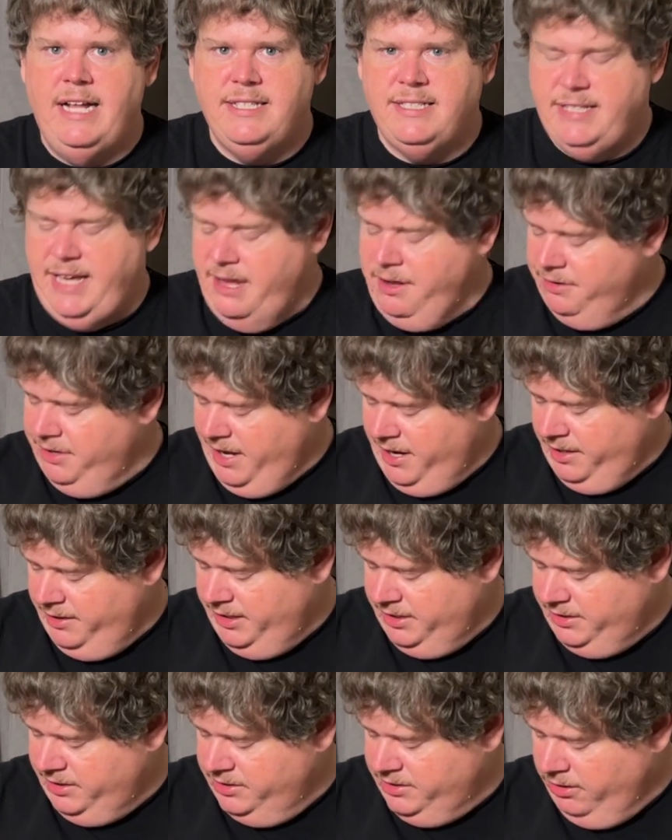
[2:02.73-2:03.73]
sound out of
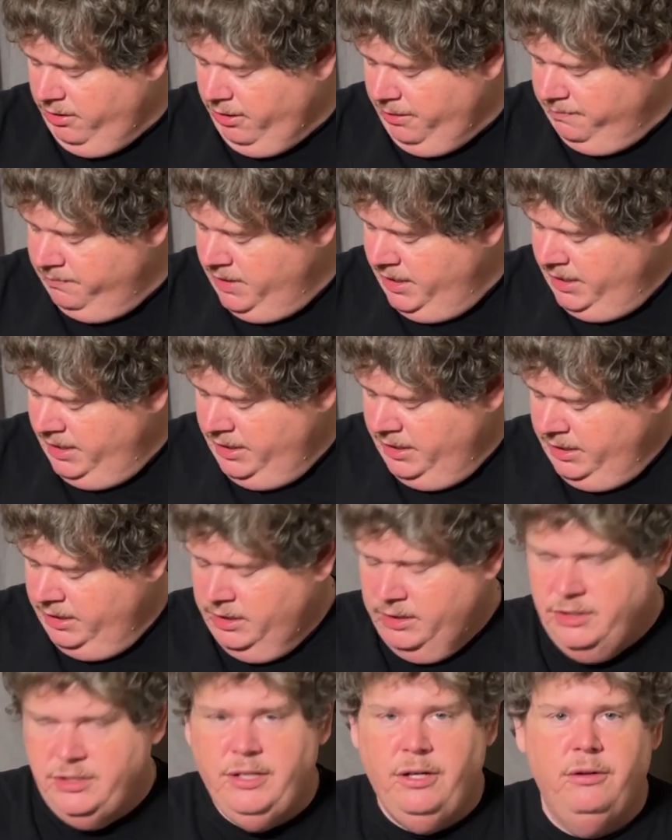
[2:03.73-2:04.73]
this guitar.
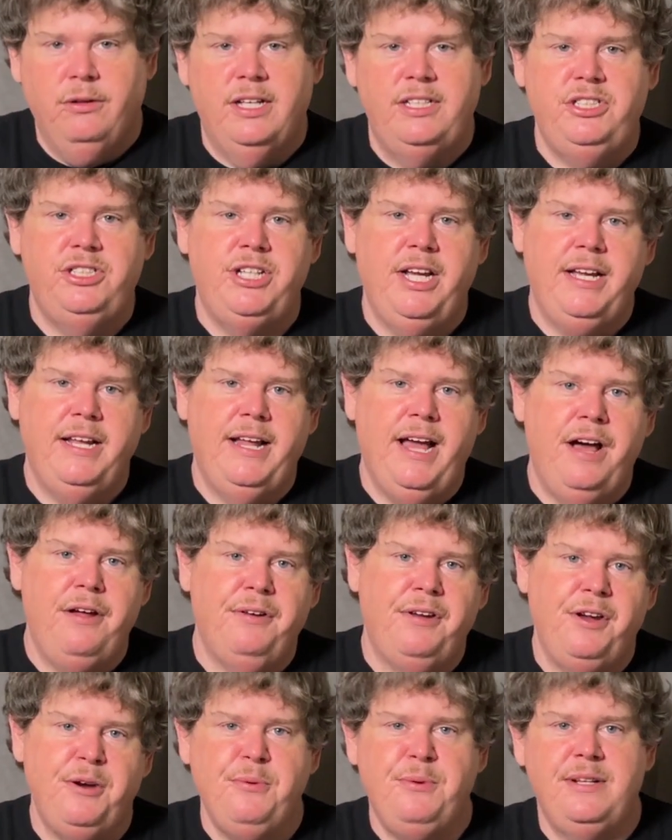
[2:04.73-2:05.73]
So let's check it out
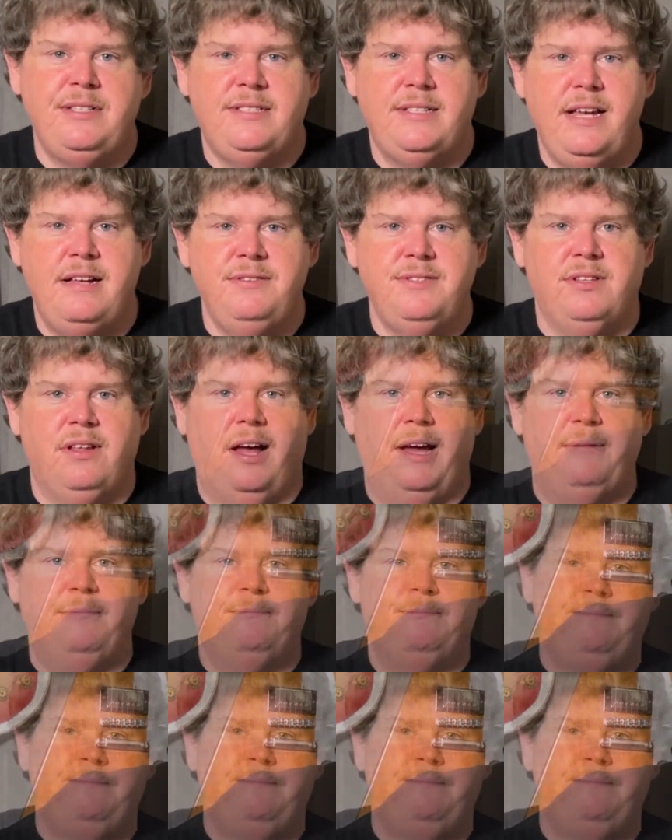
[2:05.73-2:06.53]
and hear what it sounds like.